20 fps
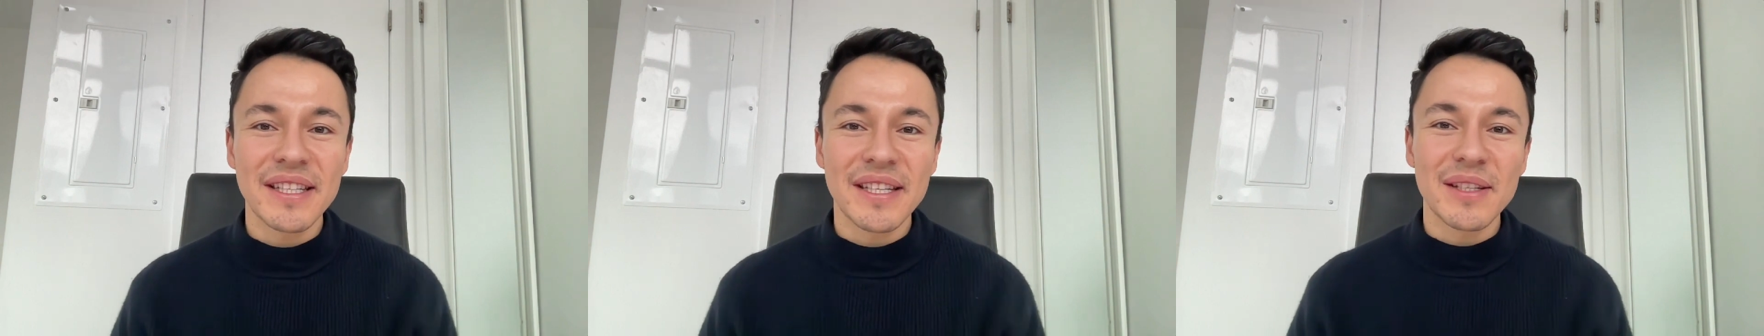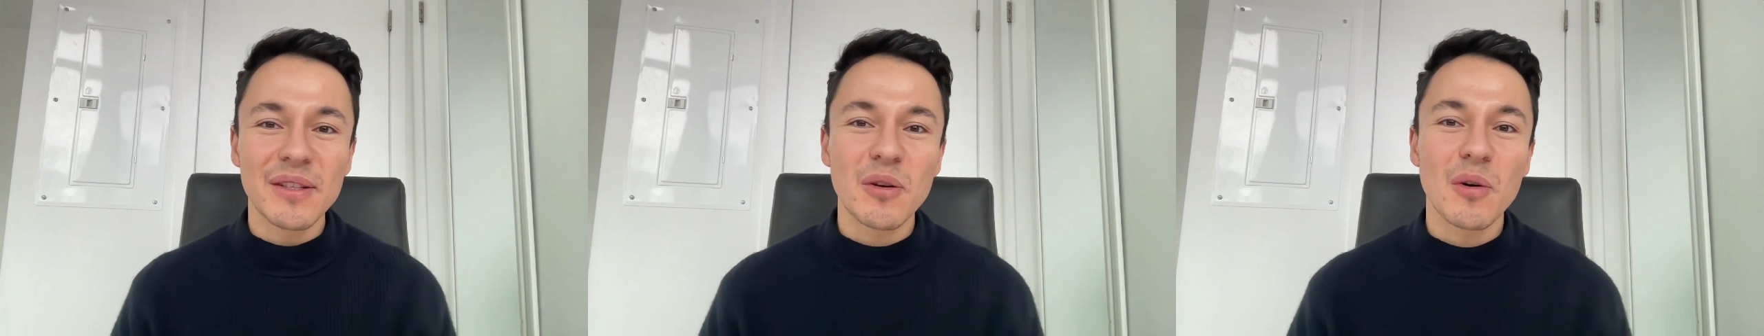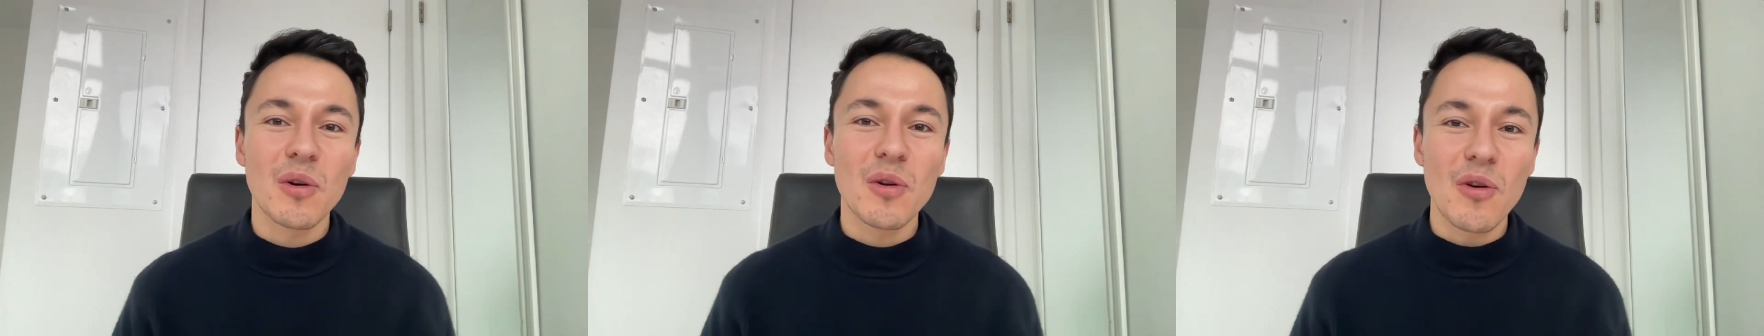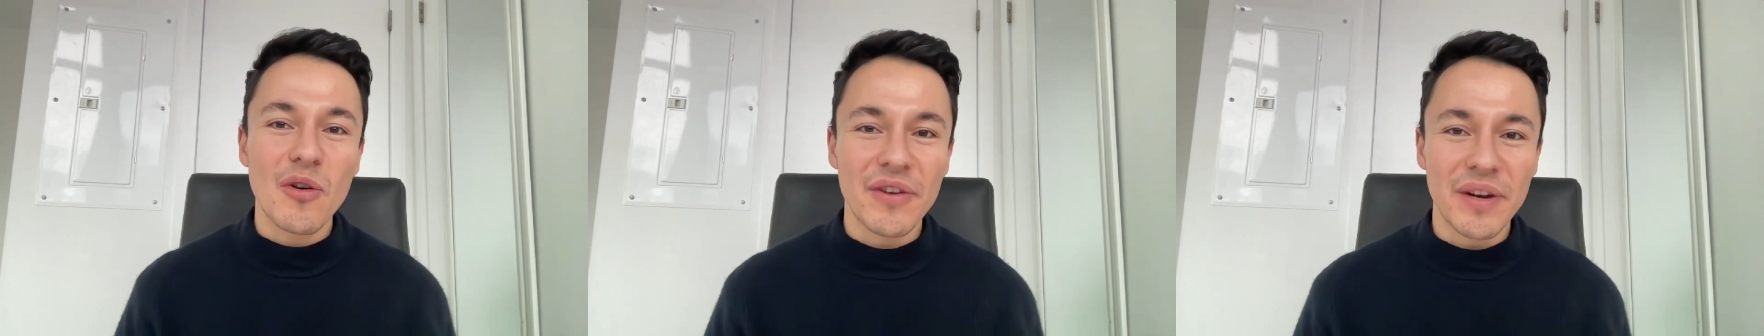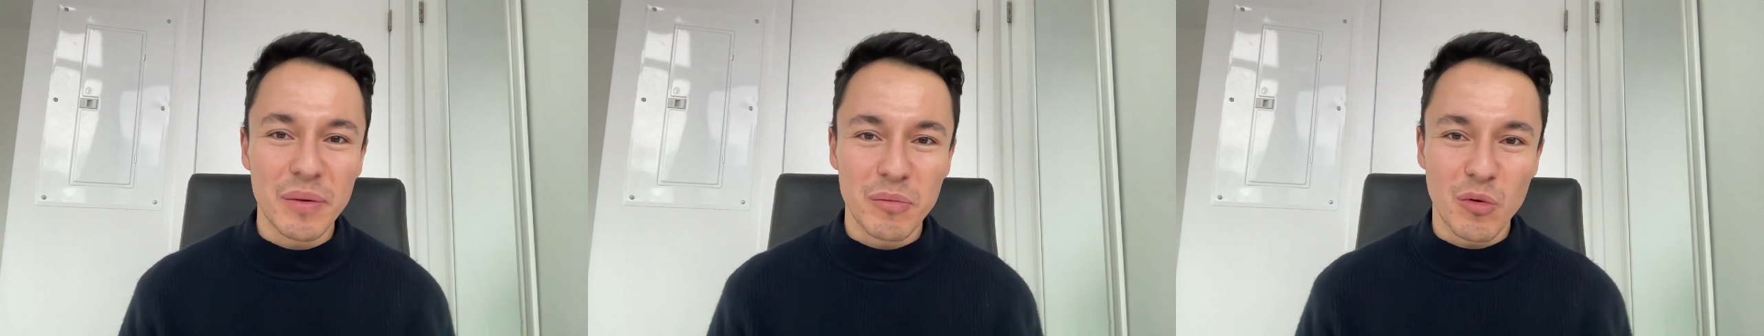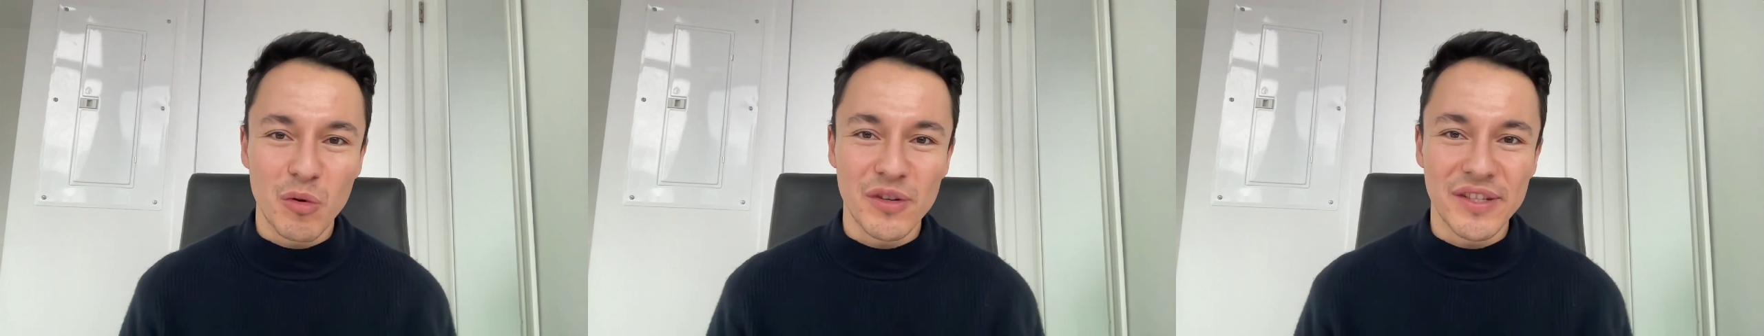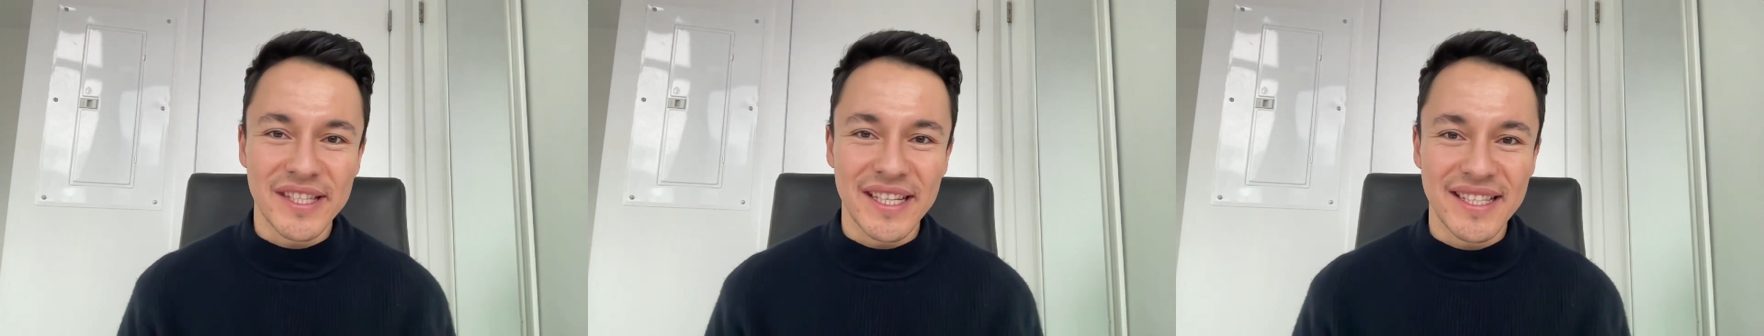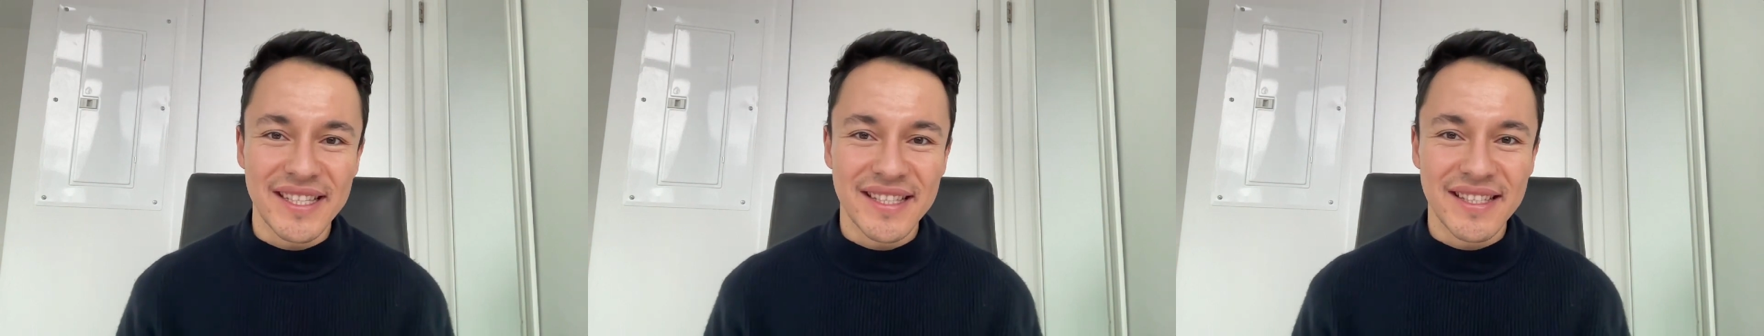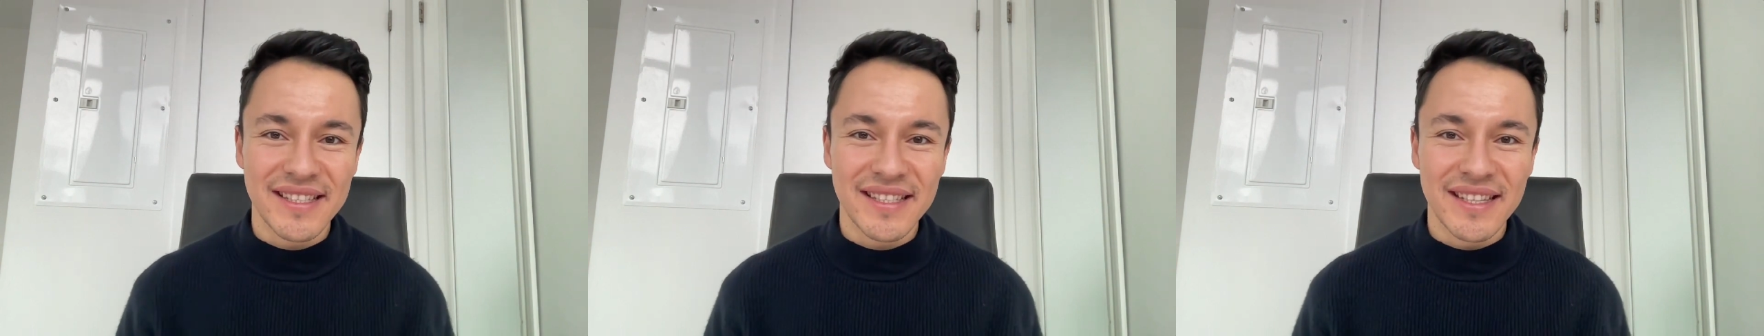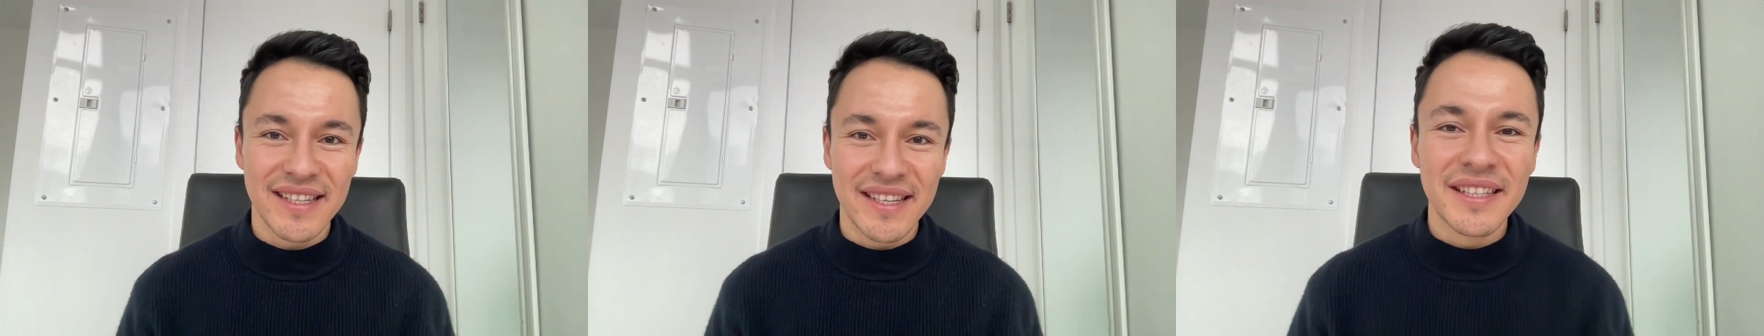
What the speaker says: in your learning process.